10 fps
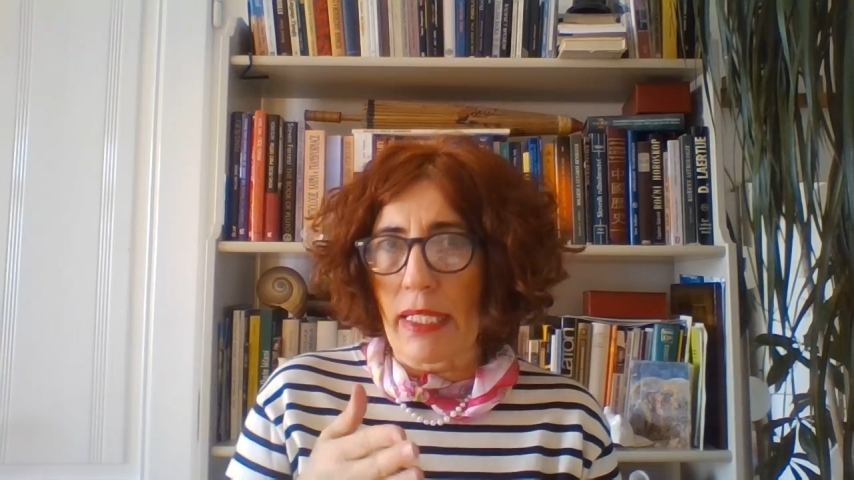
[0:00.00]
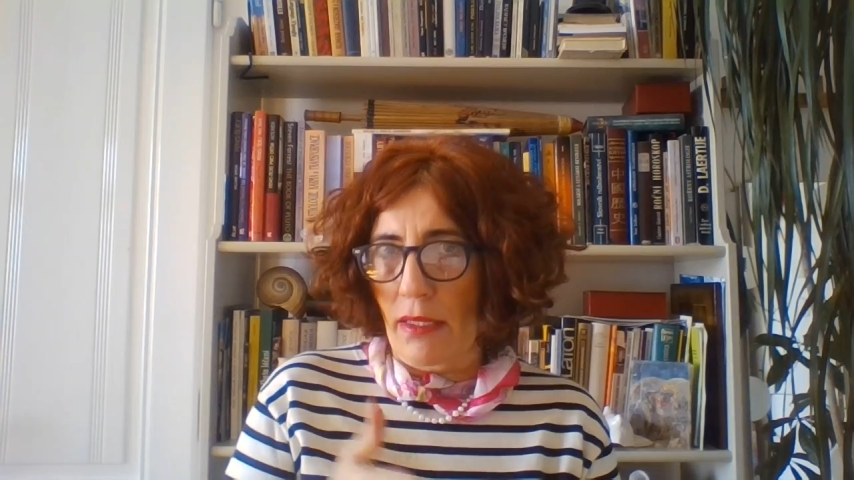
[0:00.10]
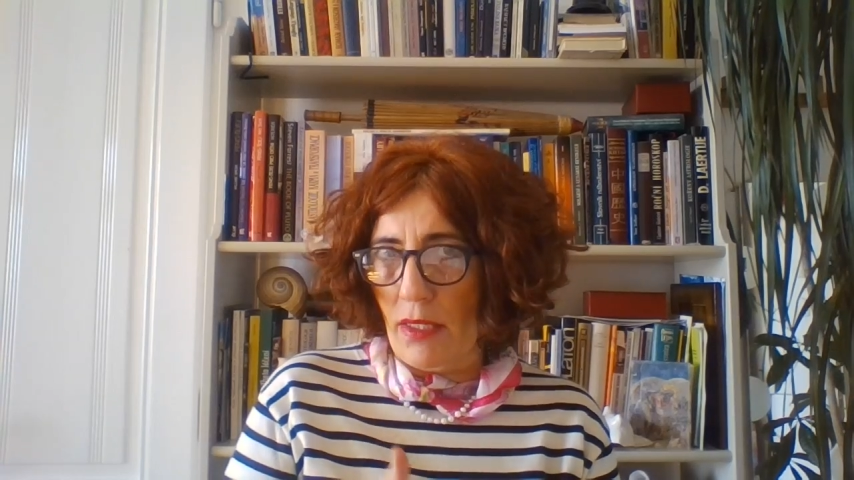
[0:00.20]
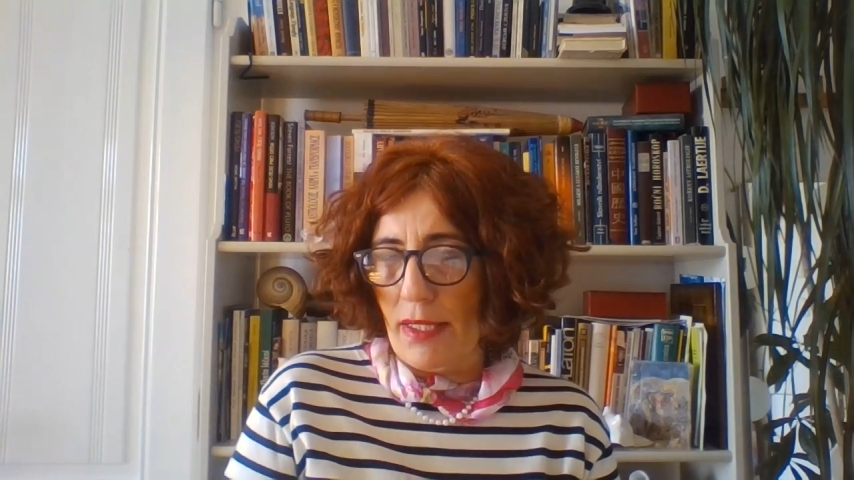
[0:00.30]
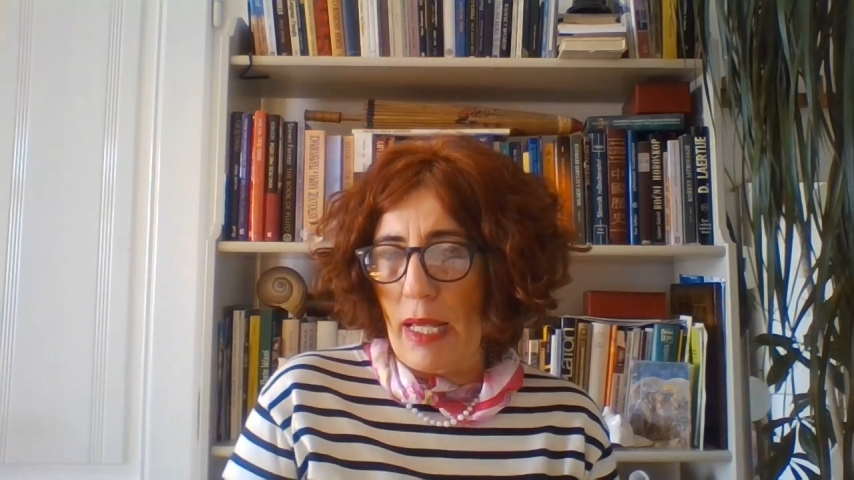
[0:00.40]

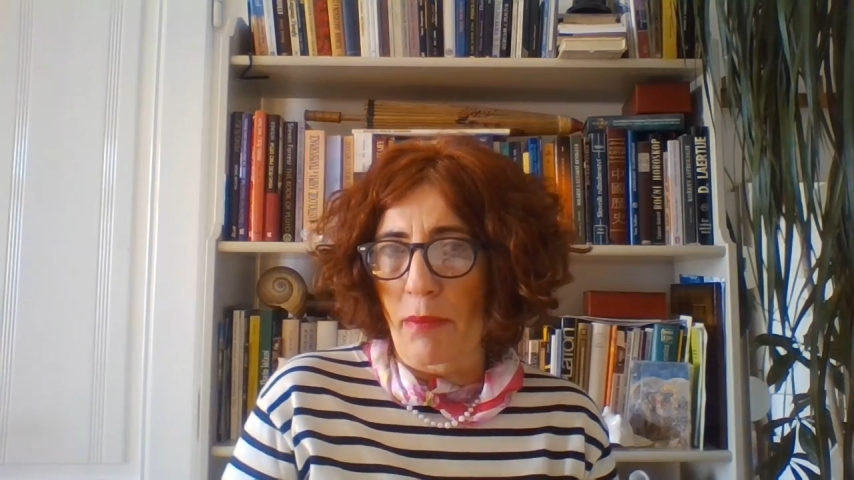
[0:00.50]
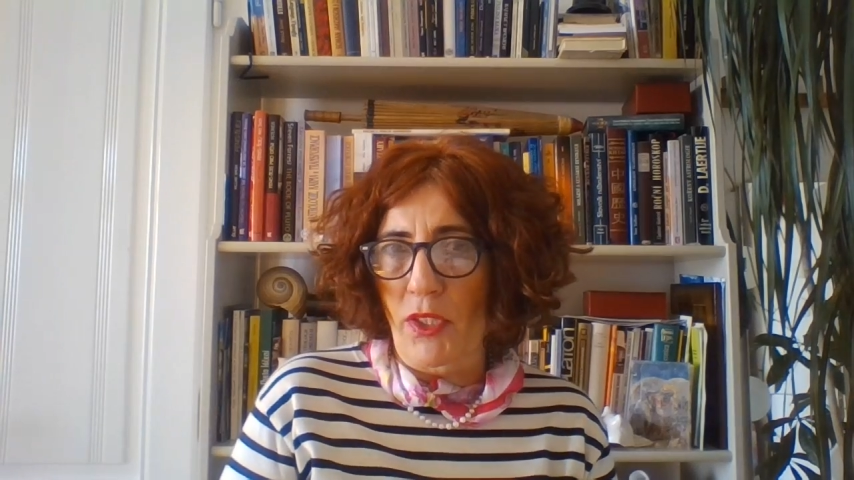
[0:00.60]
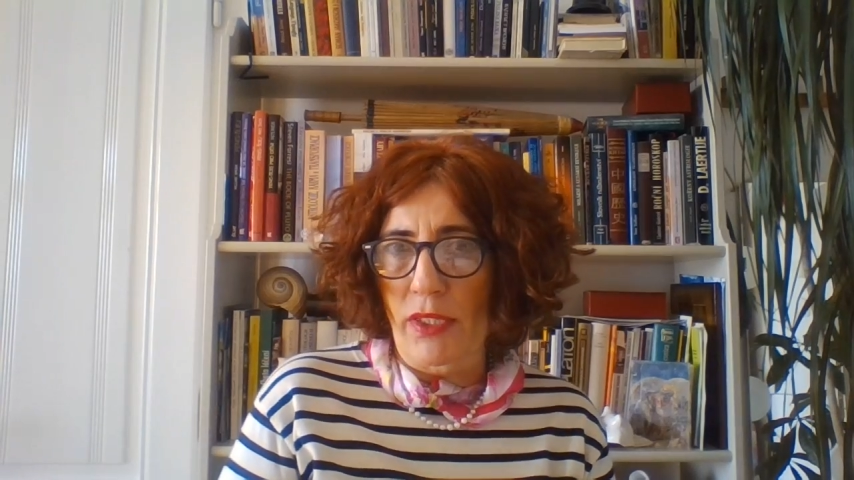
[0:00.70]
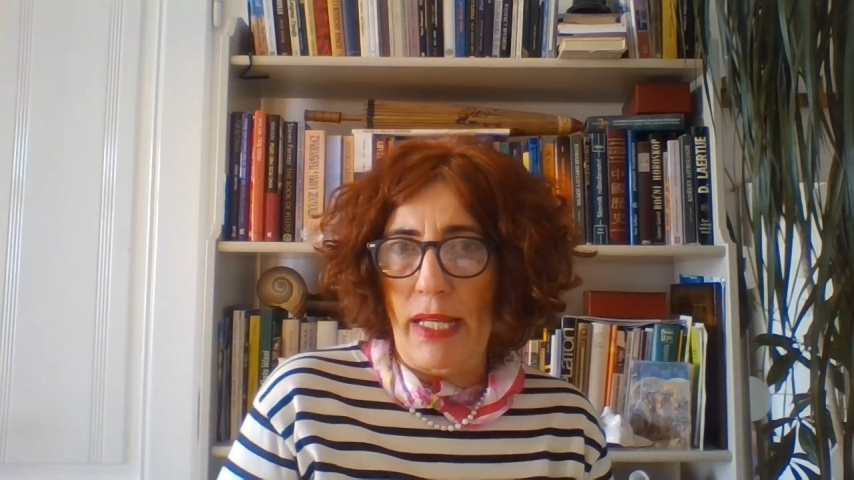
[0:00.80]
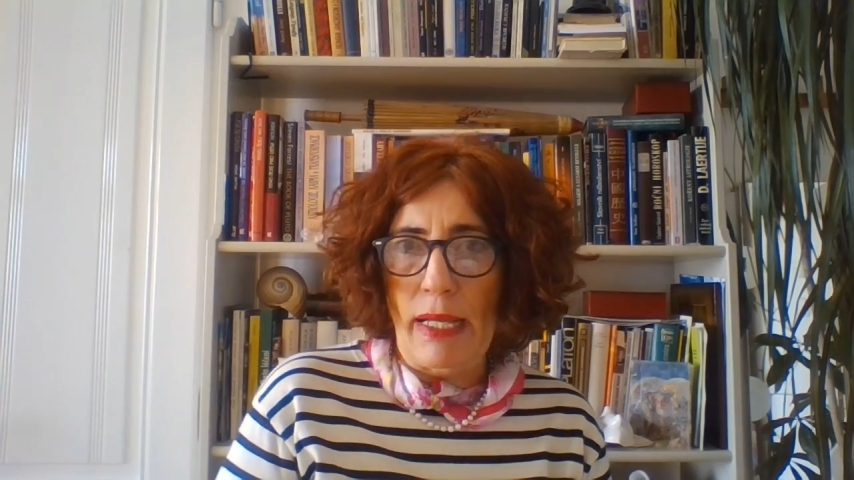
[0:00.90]
in the
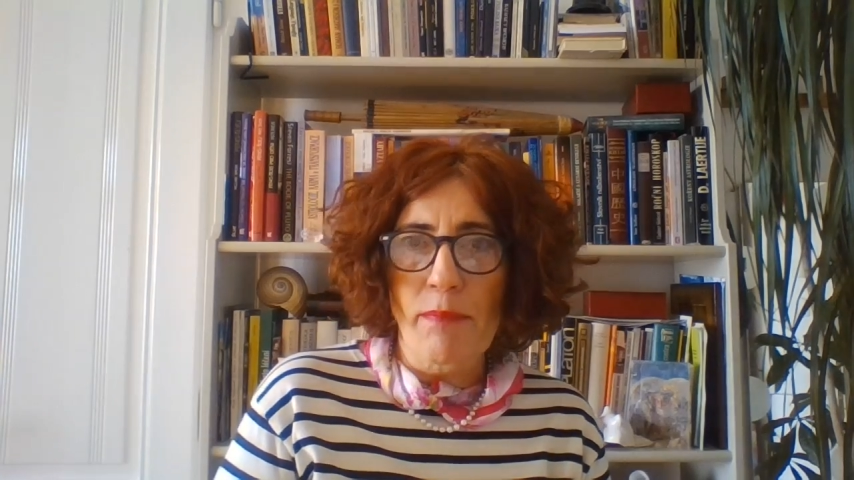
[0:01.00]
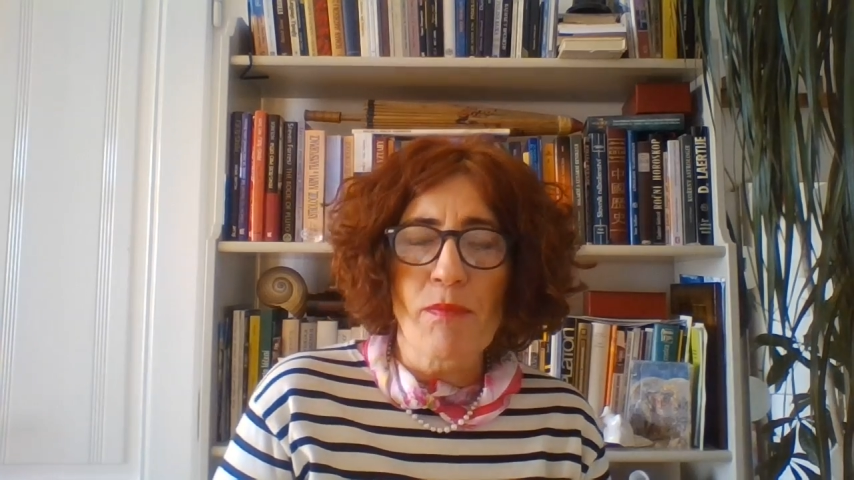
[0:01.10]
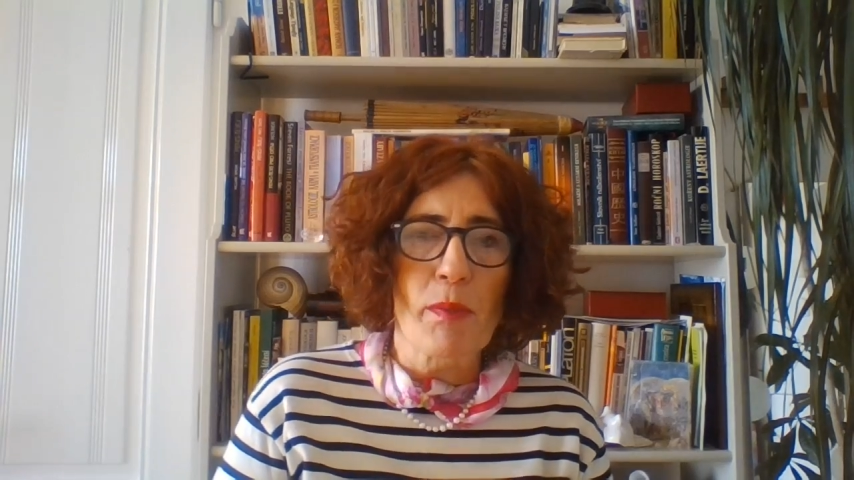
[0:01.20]
summertime,